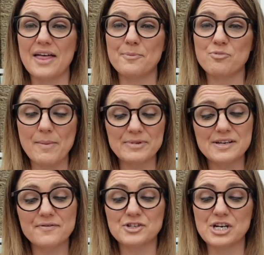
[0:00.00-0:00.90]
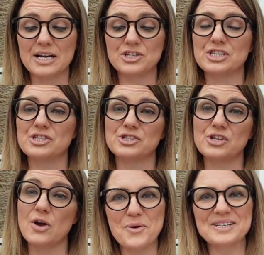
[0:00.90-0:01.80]
and the premise of the challenge is to
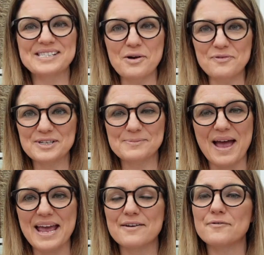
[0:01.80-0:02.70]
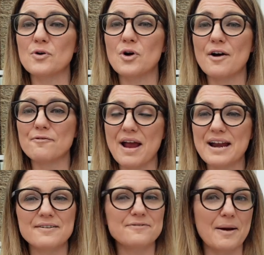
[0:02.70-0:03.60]
sew a selfless make for a
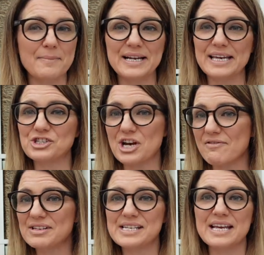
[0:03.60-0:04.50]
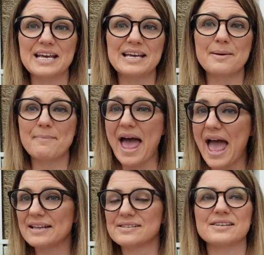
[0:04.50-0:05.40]
friend, family, charity,
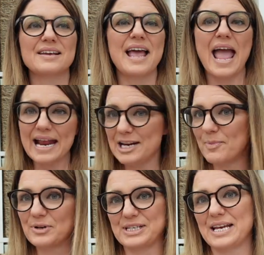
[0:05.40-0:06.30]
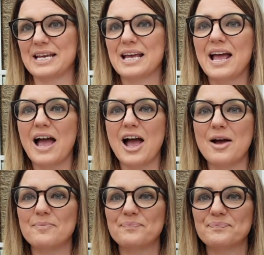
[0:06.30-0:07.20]
pet, anybody
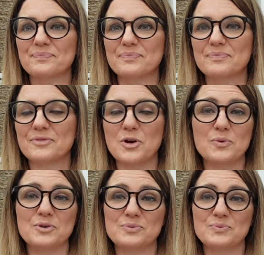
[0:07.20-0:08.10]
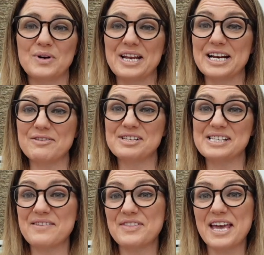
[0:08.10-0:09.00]
that would willingly
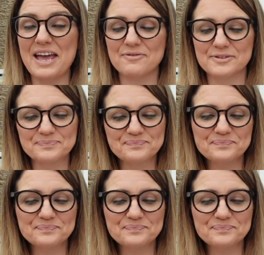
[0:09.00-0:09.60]
receive the gift.